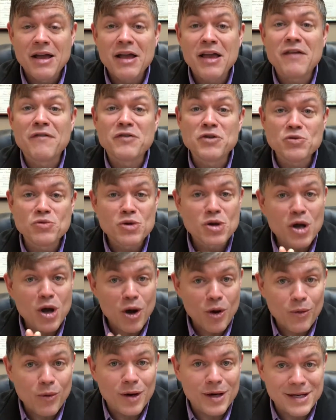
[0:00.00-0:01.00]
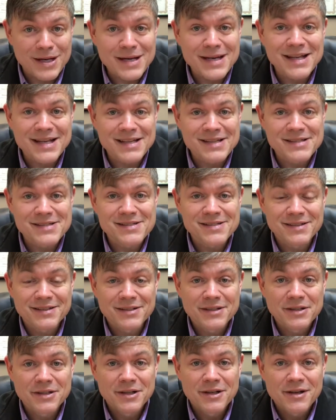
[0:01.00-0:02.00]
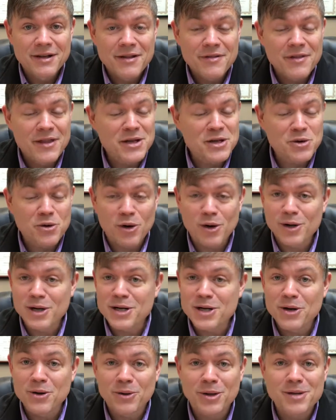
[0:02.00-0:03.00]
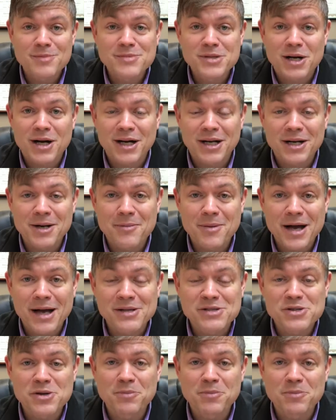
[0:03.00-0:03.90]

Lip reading: if you know what it is, then you already know what I'm talking about.